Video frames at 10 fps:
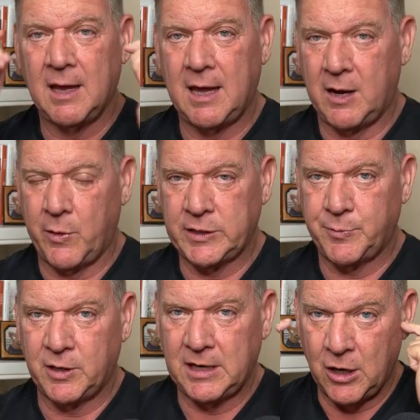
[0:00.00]
and I always
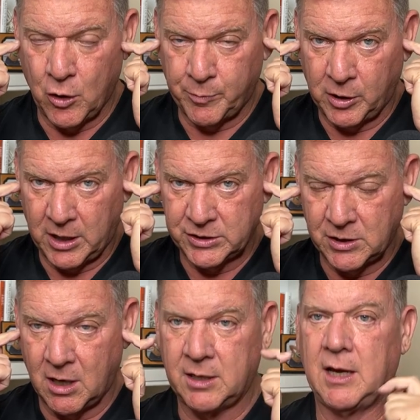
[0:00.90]
put earplugs
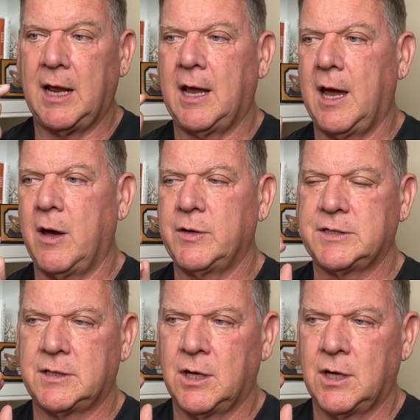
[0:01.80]
on, and I always